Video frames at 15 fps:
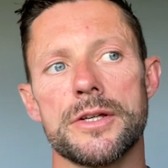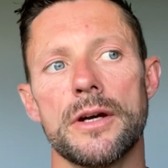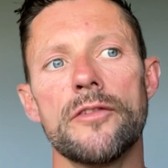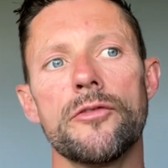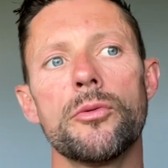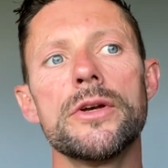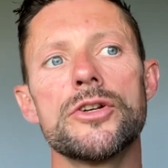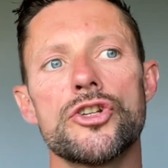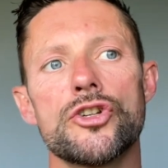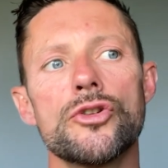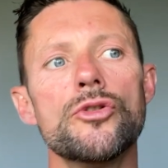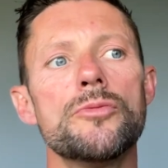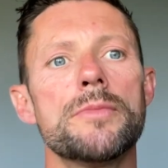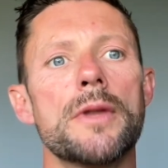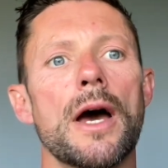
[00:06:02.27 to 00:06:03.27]
if we
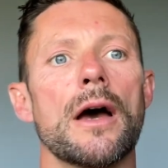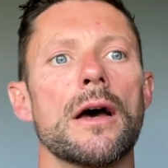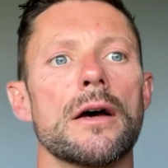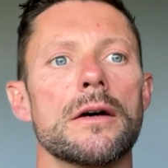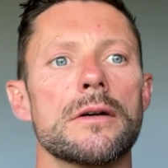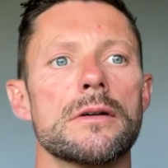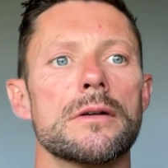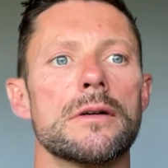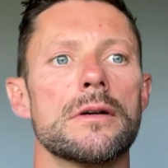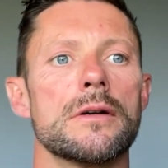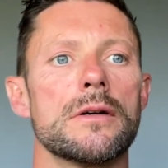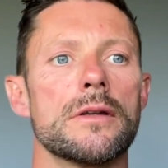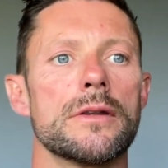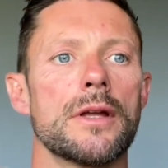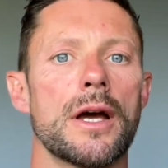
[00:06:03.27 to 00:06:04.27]
assume that
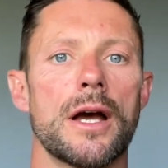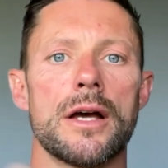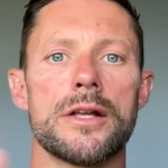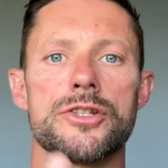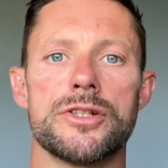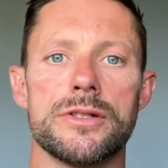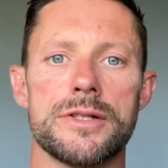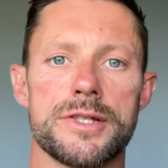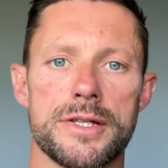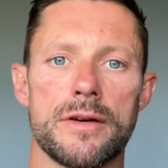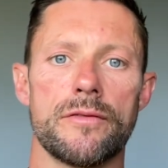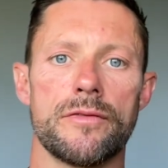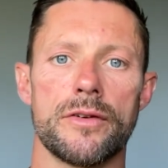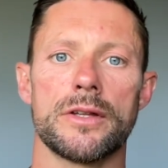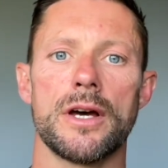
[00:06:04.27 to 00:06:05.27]
Naihanchi is
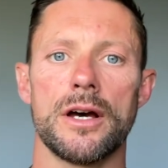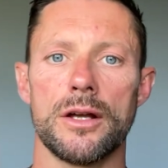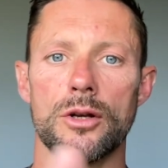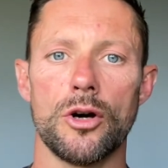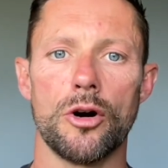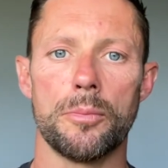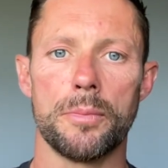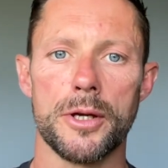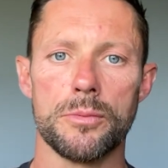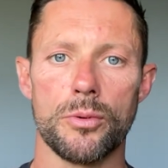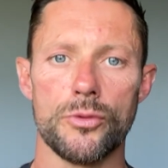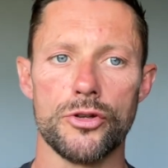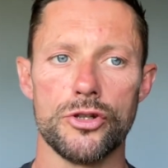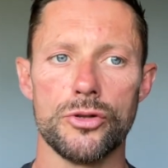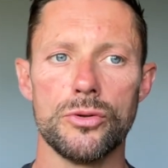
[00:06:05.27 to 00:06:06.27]
something that a lot of people
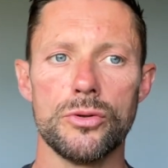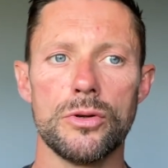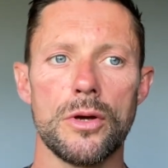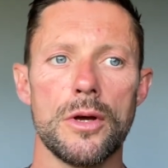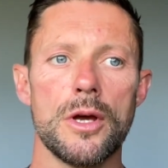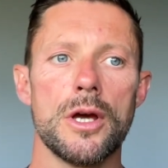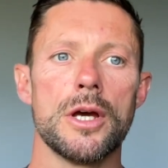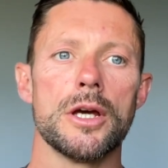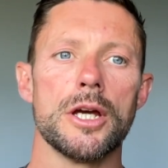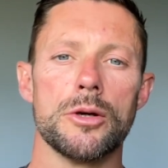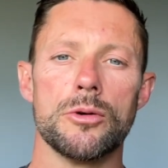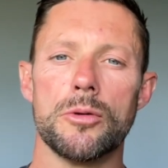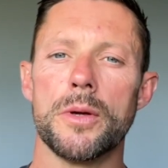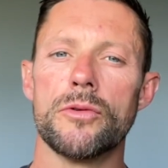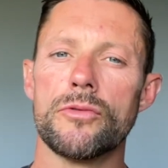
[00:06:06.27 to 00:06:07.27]
knew, it
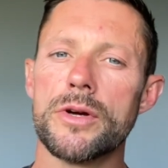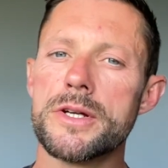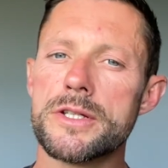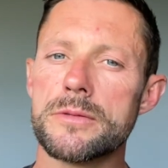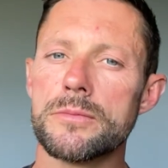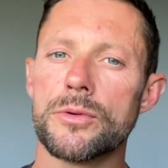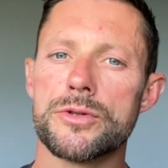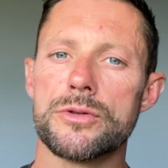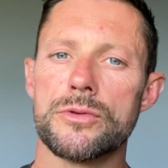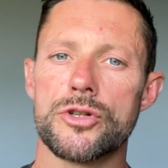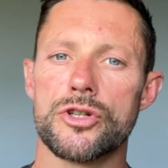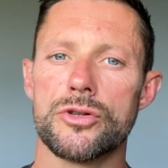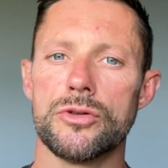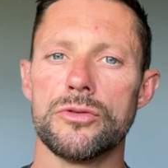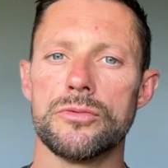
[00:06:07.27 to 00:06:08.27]
would be reasonable to
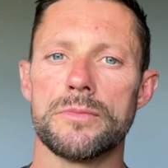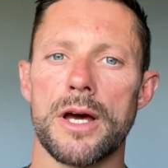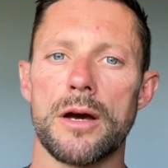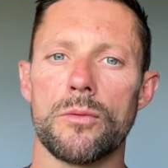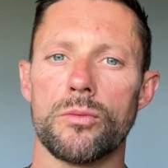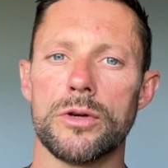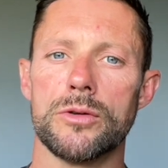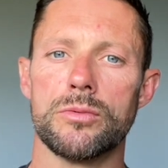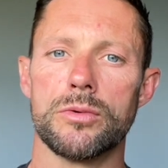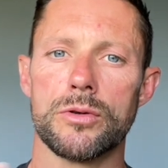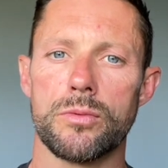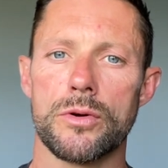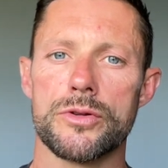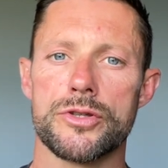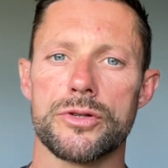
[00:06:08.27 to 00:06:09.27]
assume that we would
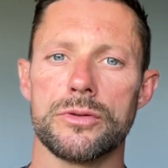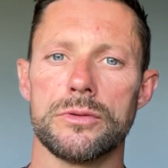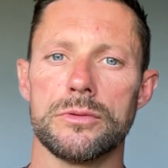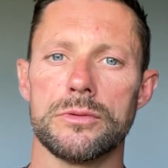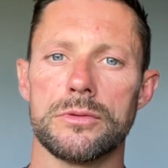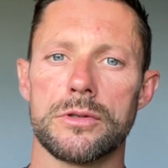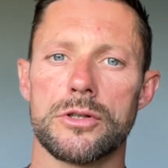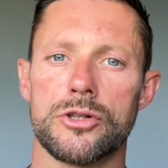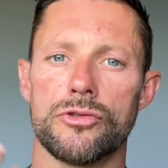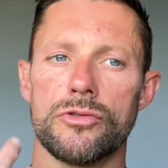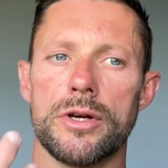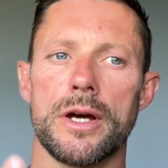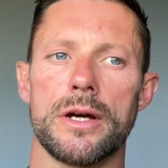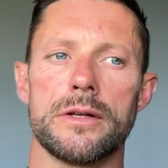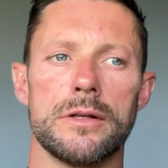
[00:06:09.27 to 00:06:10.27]
want to
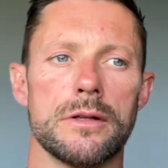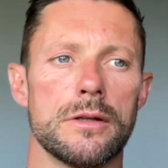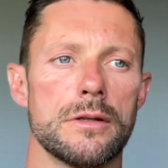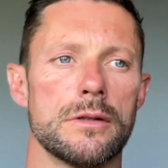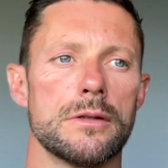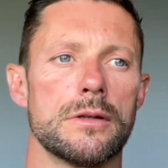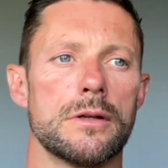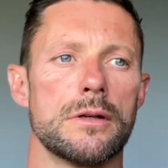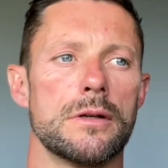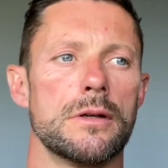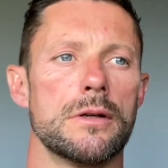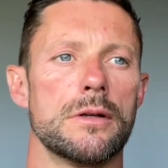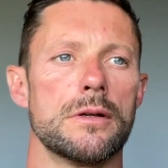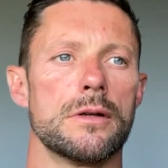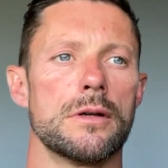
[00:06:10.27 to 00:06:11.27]
create
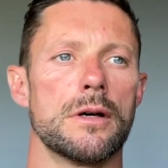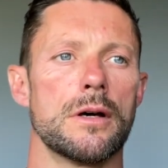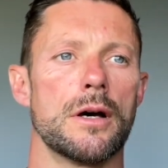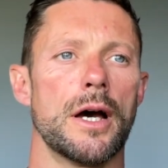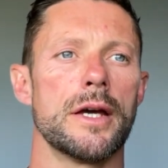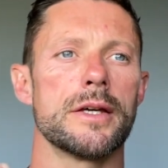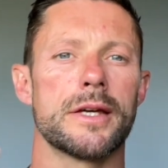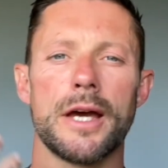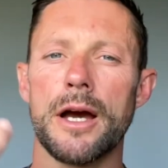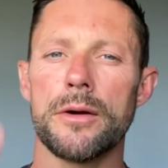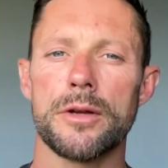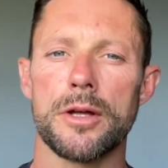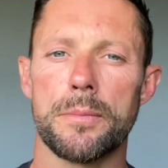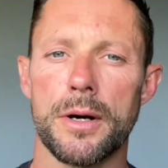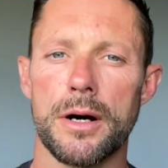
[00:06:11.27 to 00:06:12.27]
a
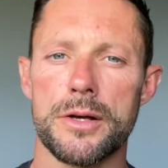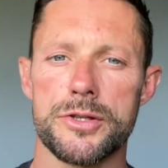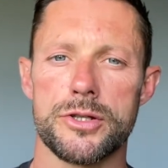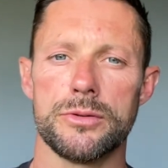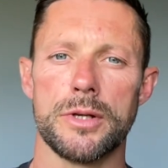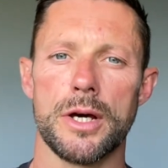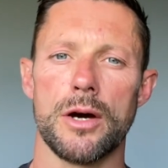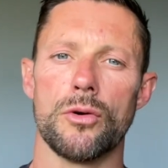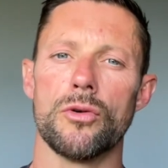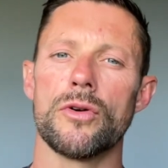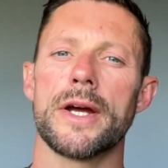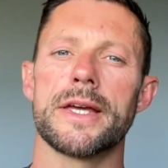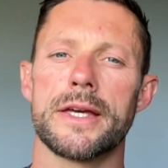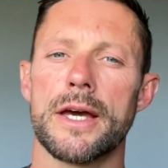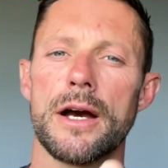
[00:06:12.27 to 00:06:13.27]
counterpart to that or
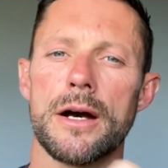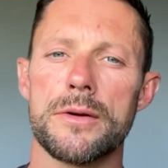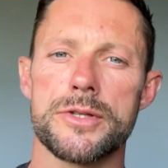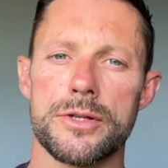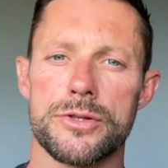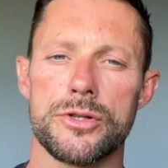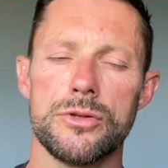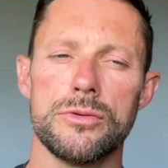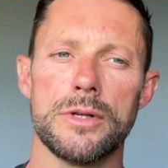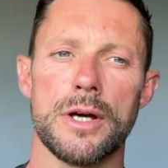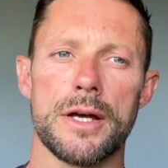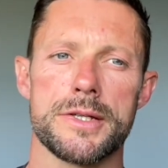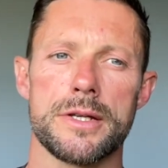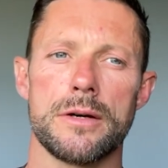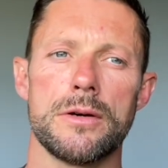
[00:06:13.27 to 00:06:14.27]
a counter to
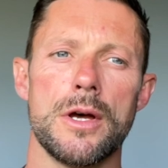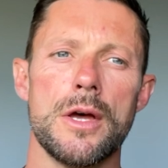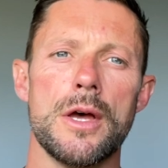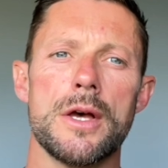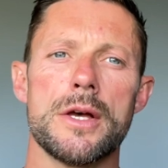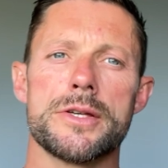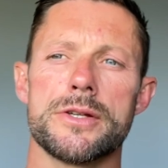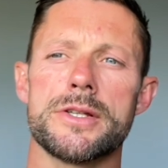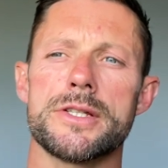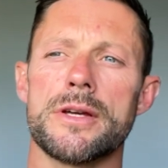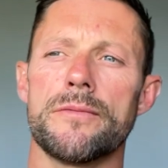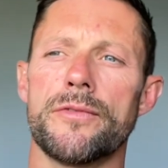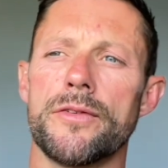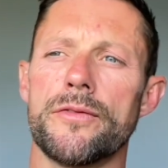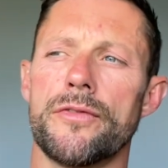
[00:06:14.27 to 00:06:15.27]
that. So it's just
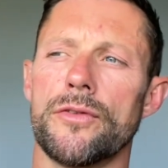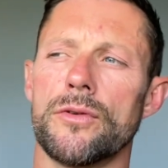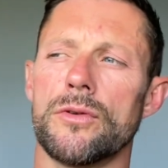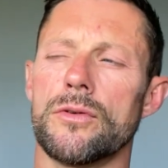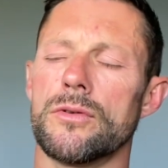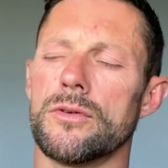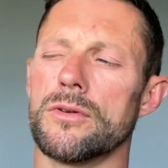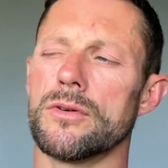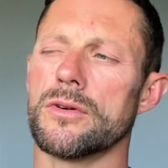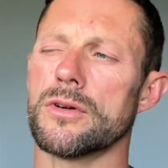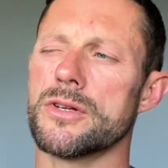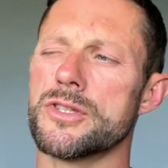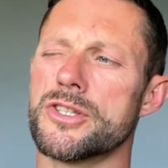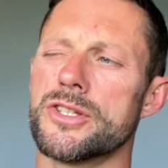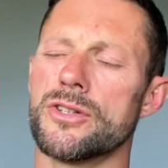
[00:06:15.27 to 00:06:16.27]
something for
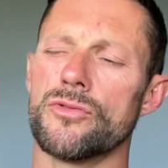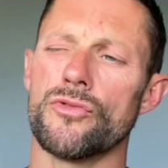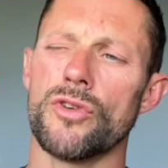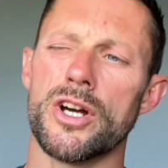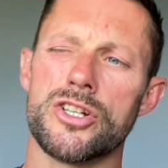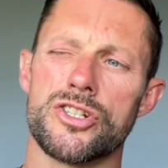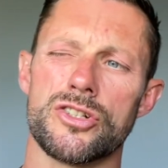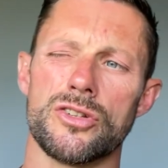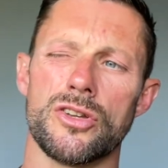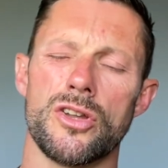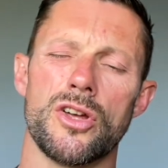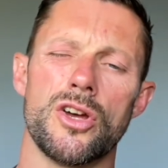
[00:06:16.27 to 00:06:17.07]
consideration.